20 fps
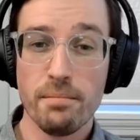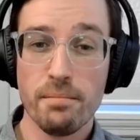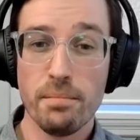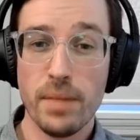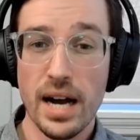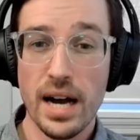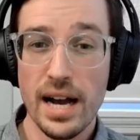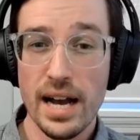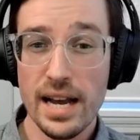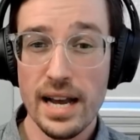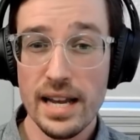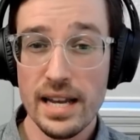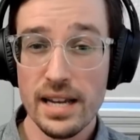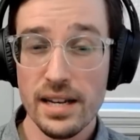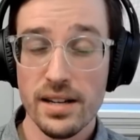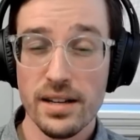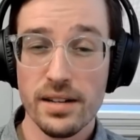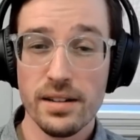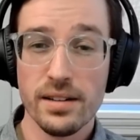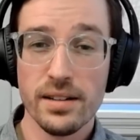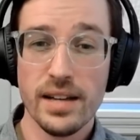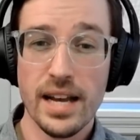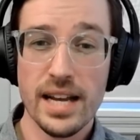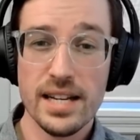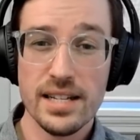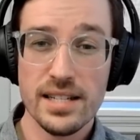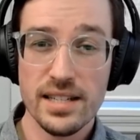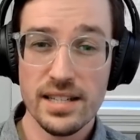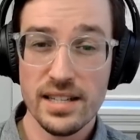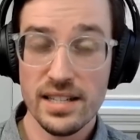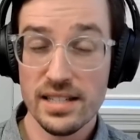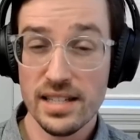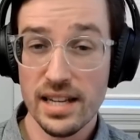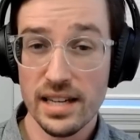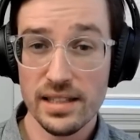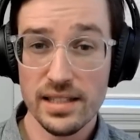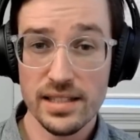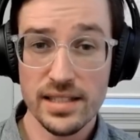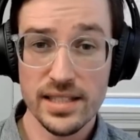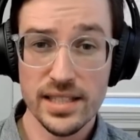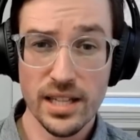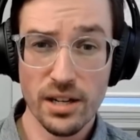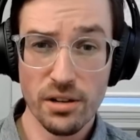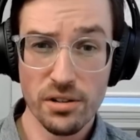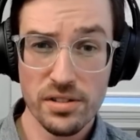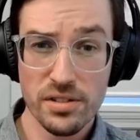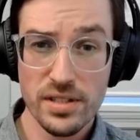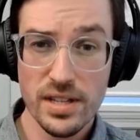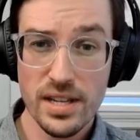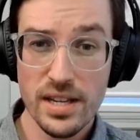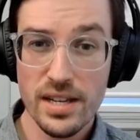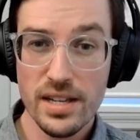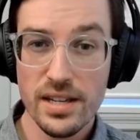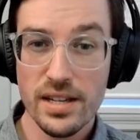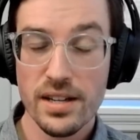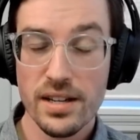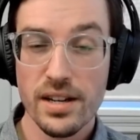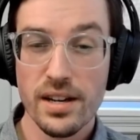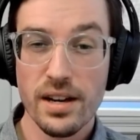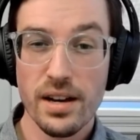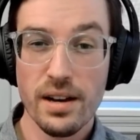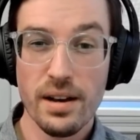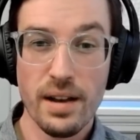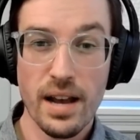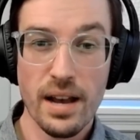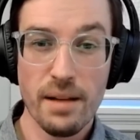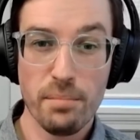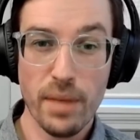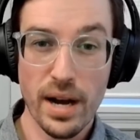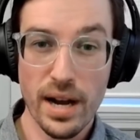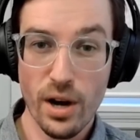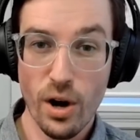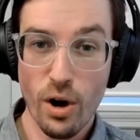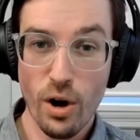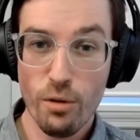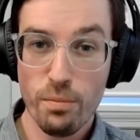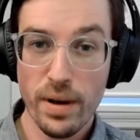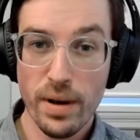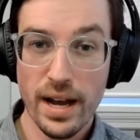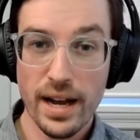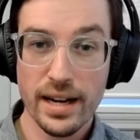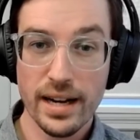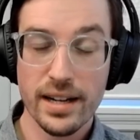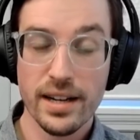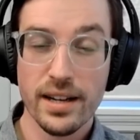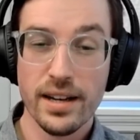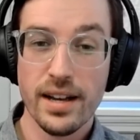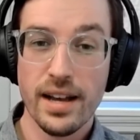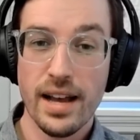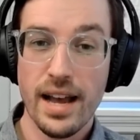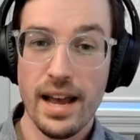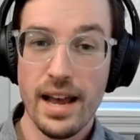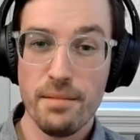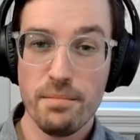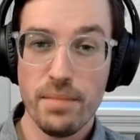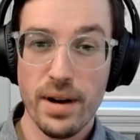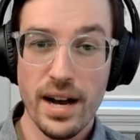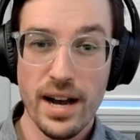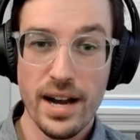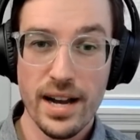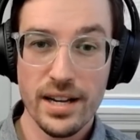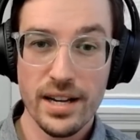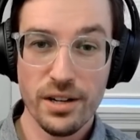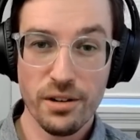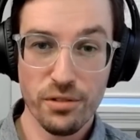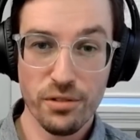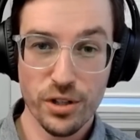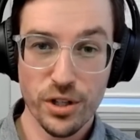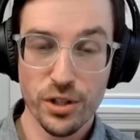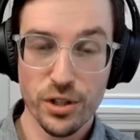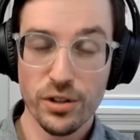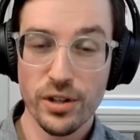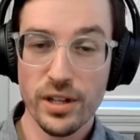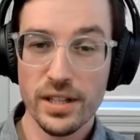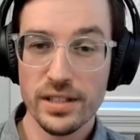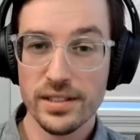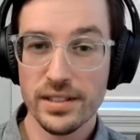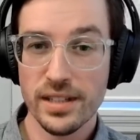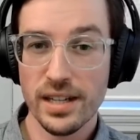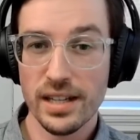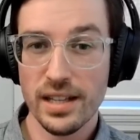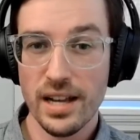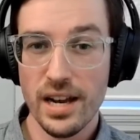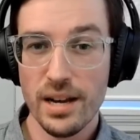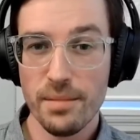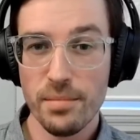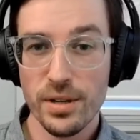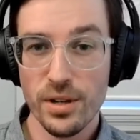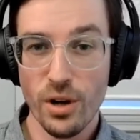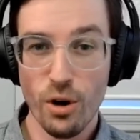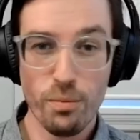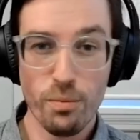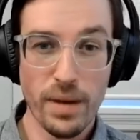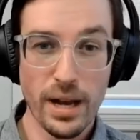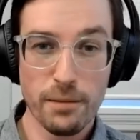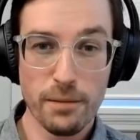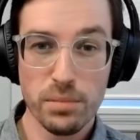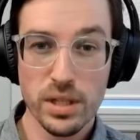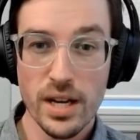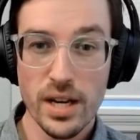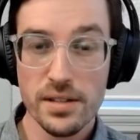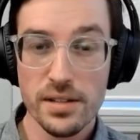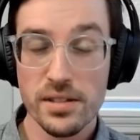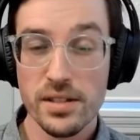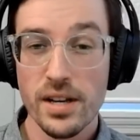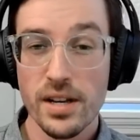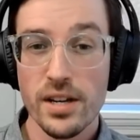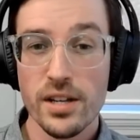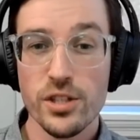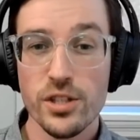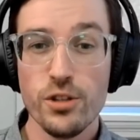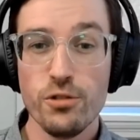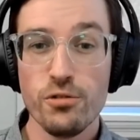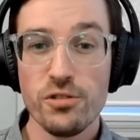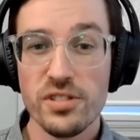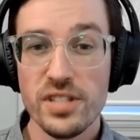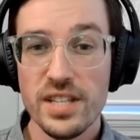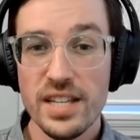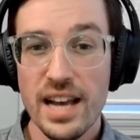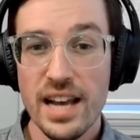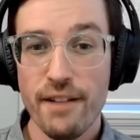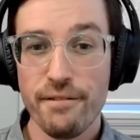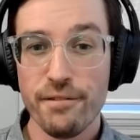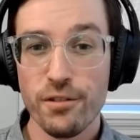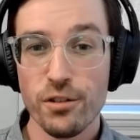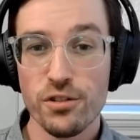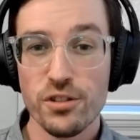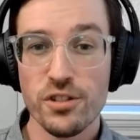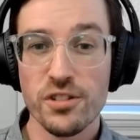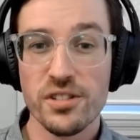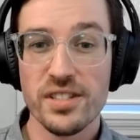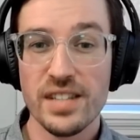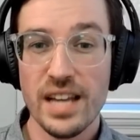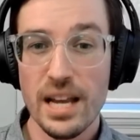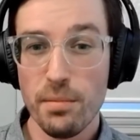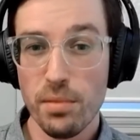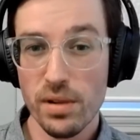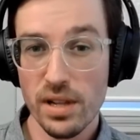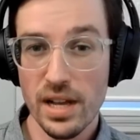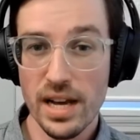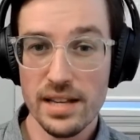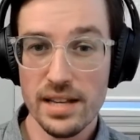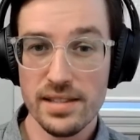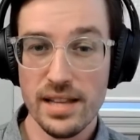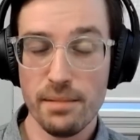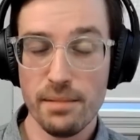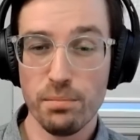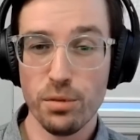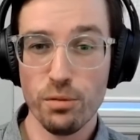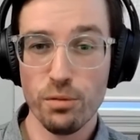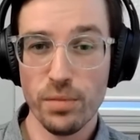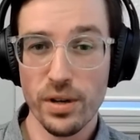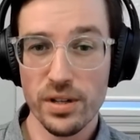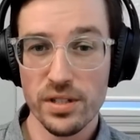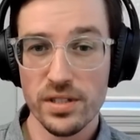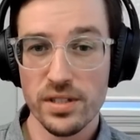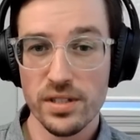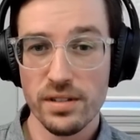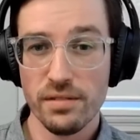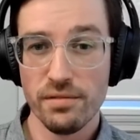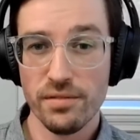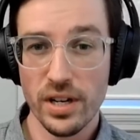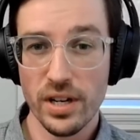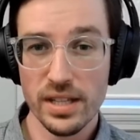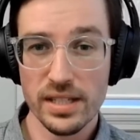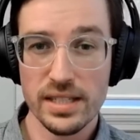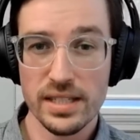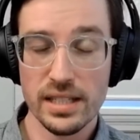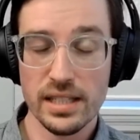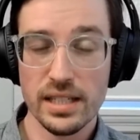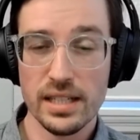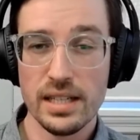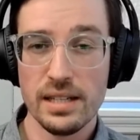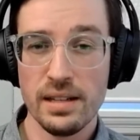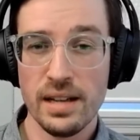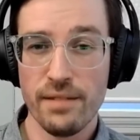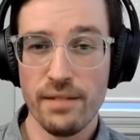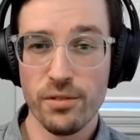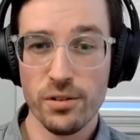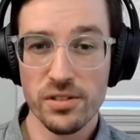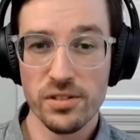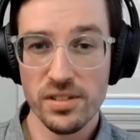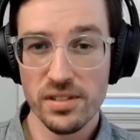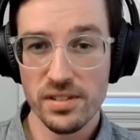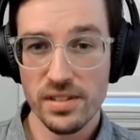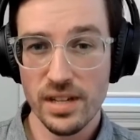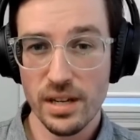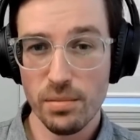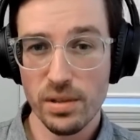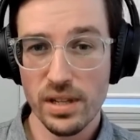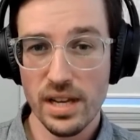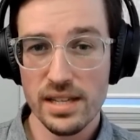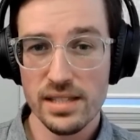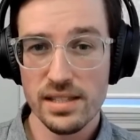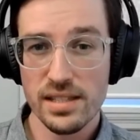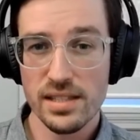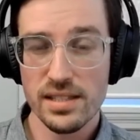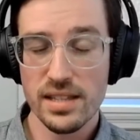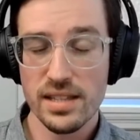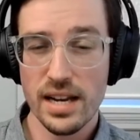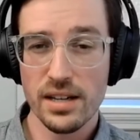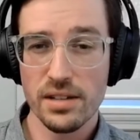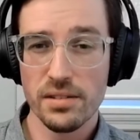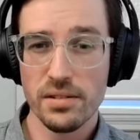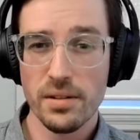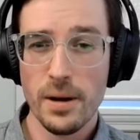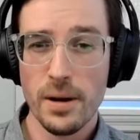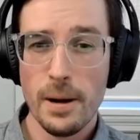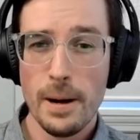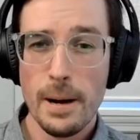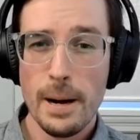by entities like the TRC, by OPEC, and by you know the current alignment OPEC plus, you see efforts to stabilize that boom bust volatility, efforts to stabilize the cycle.